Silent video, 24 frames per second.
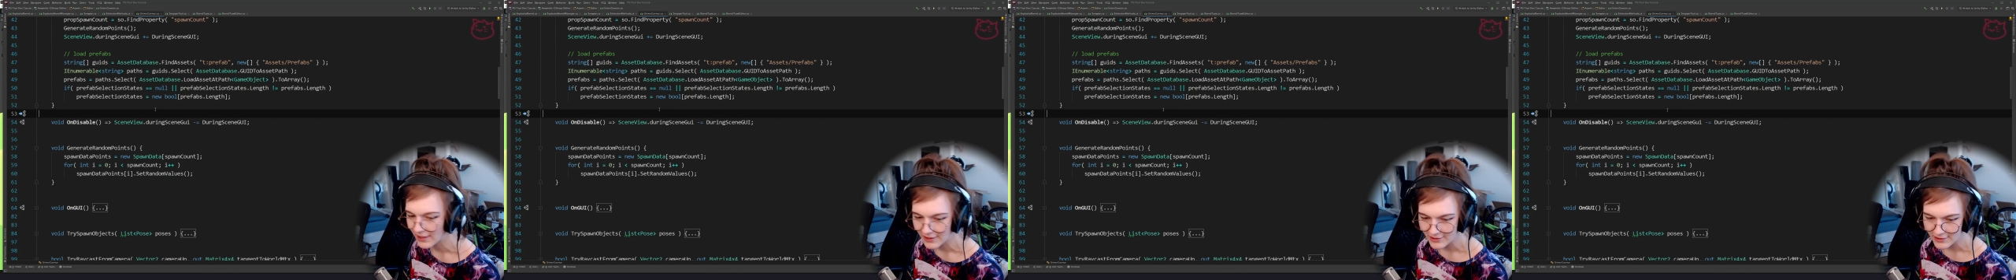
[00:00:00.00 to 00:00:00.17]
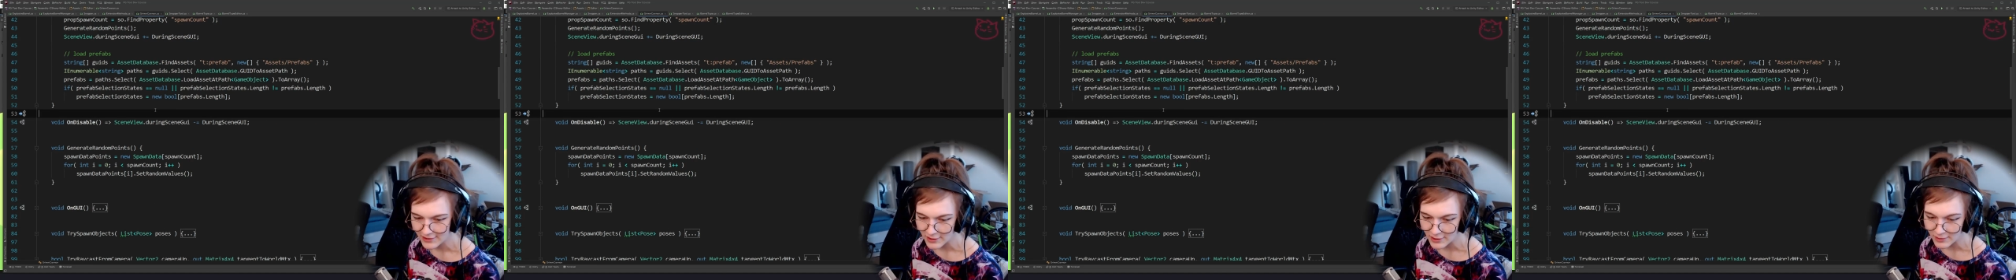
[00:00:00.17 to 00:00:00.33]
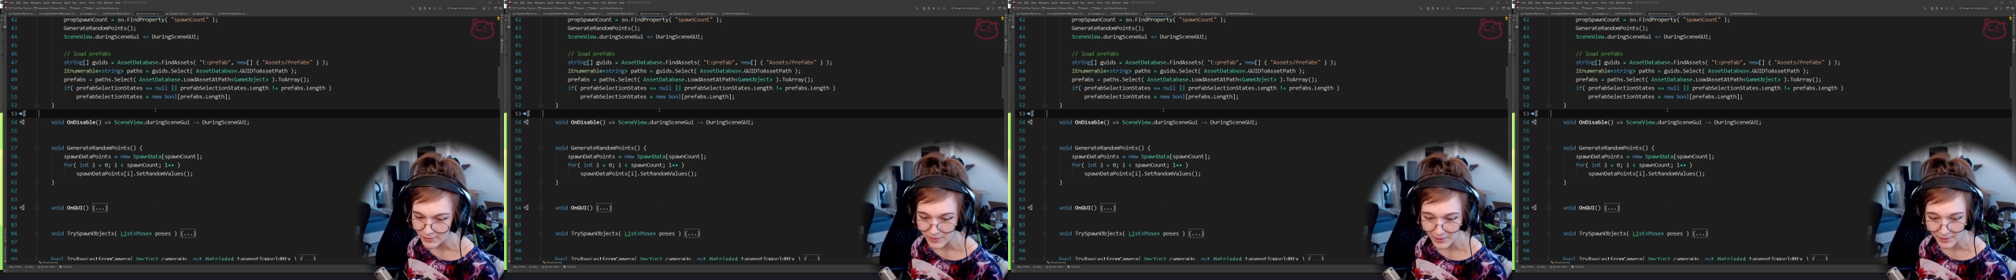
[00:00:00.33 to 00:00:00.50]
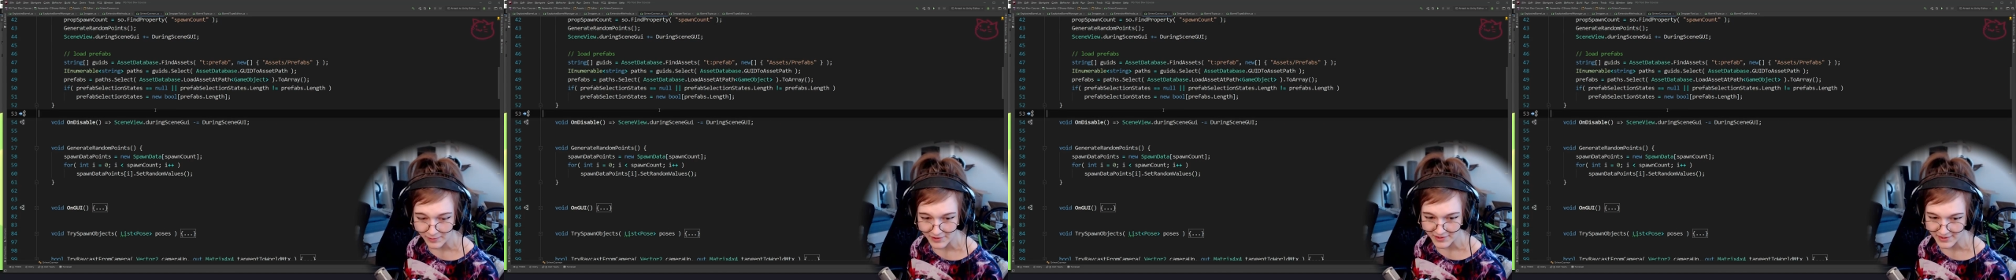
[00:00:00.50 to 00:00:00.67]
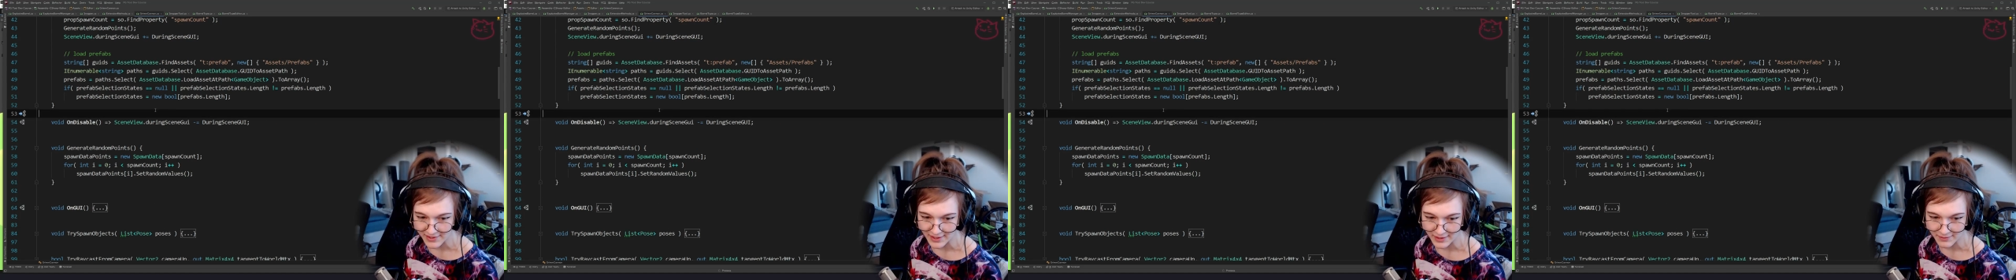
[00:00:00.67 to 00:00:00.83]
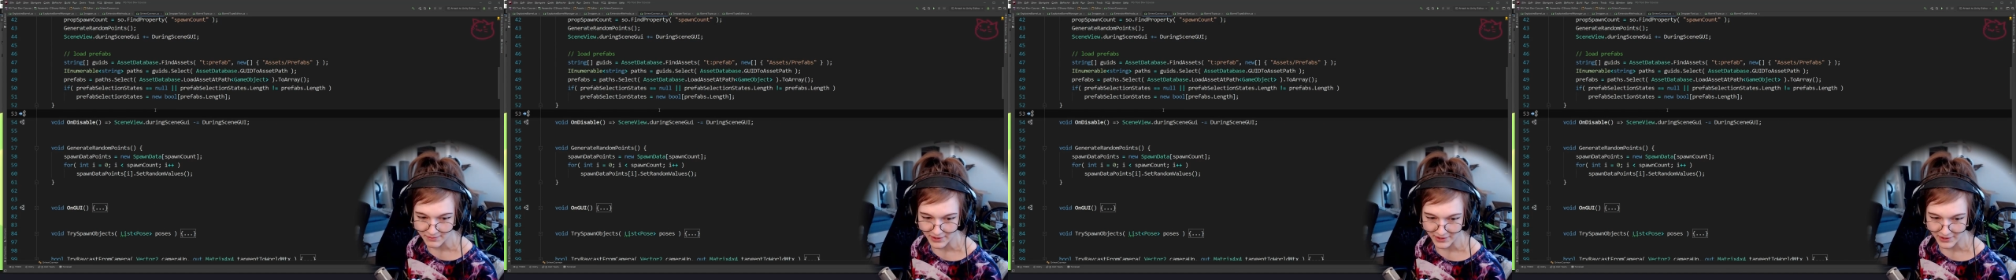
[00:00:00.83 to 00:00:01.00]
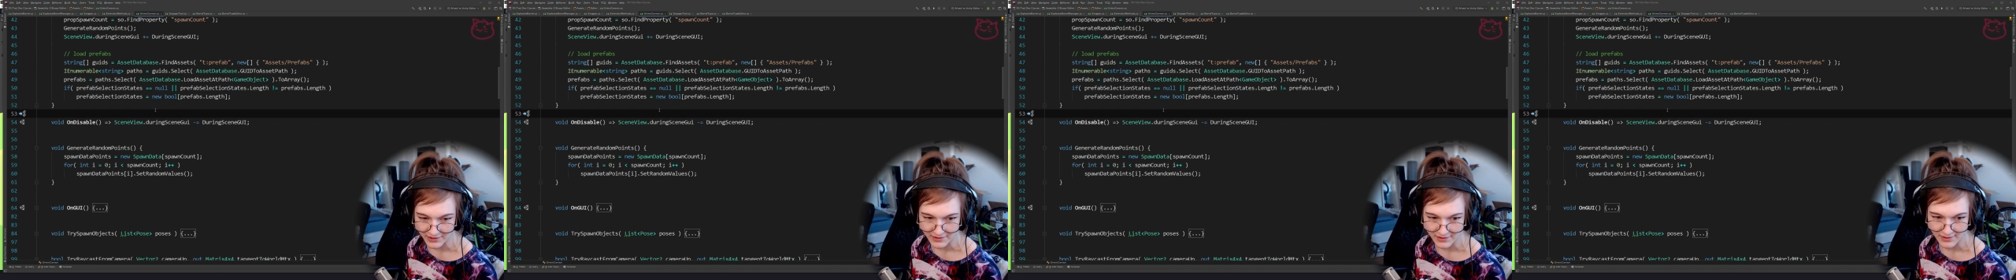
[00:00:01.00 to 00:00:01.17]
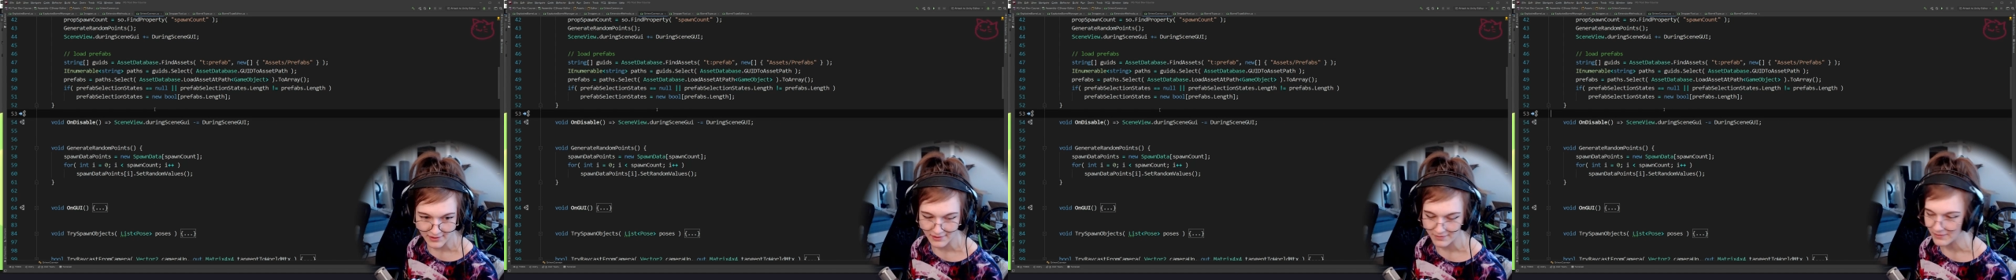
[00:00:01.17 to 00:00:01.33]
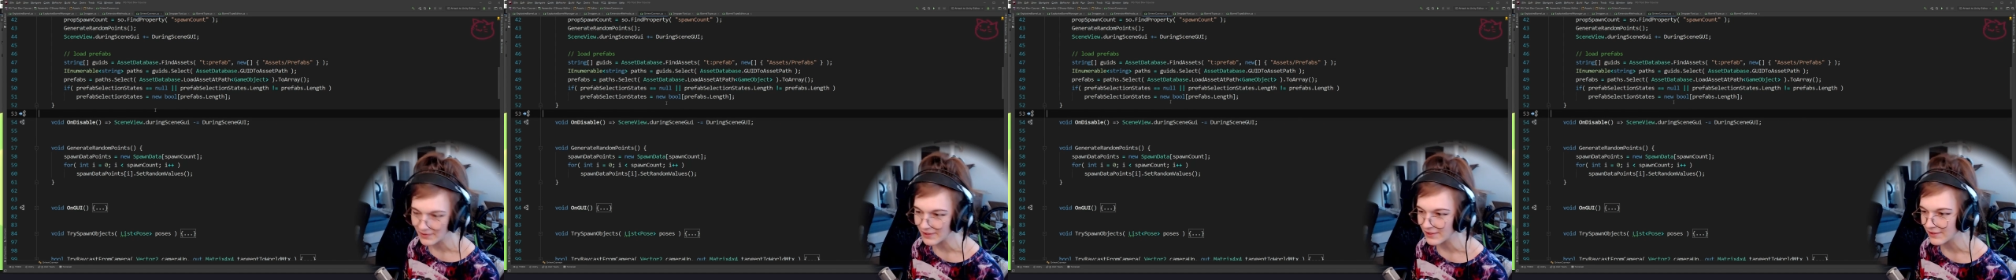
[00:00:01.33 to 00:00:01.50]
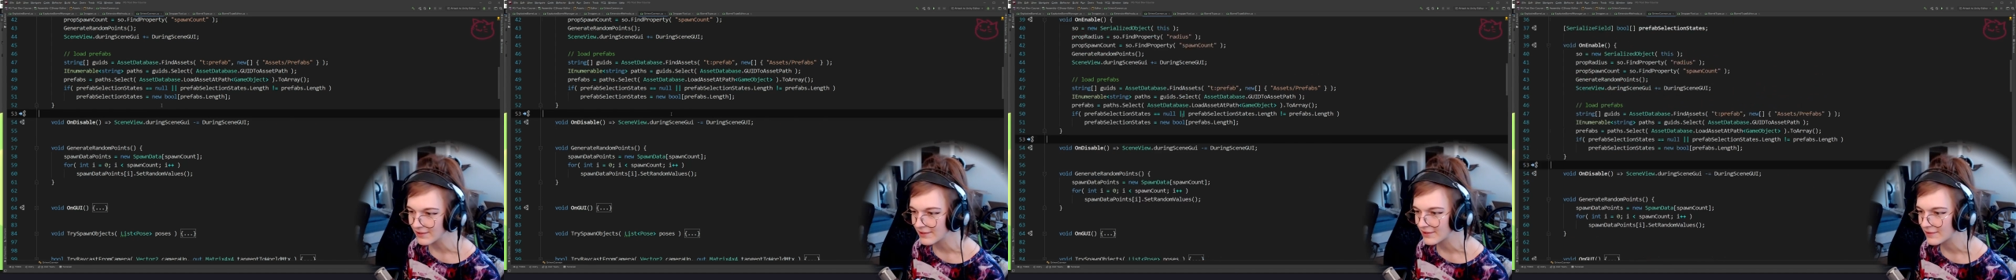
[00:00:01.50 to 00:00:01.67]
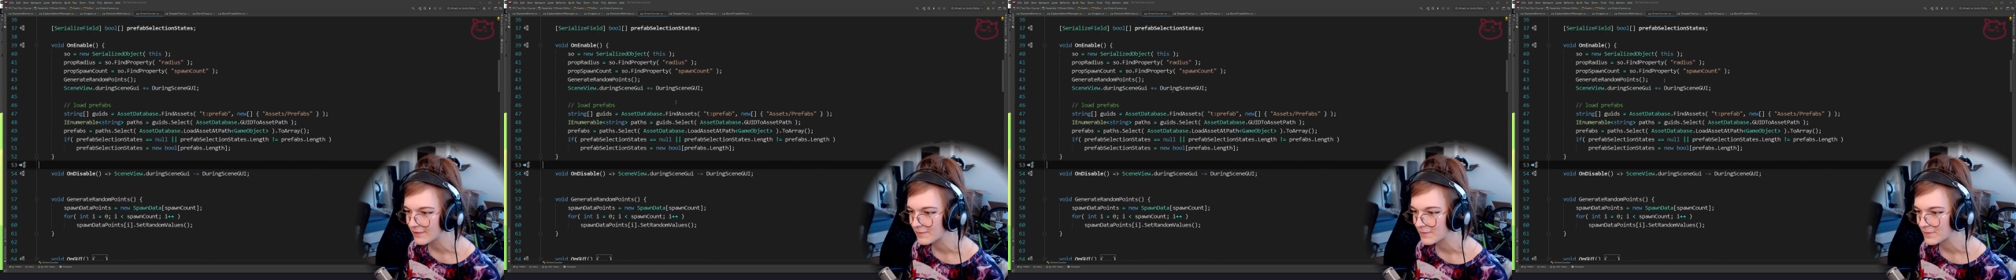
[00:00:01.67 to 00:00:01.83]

You could probably set up both, but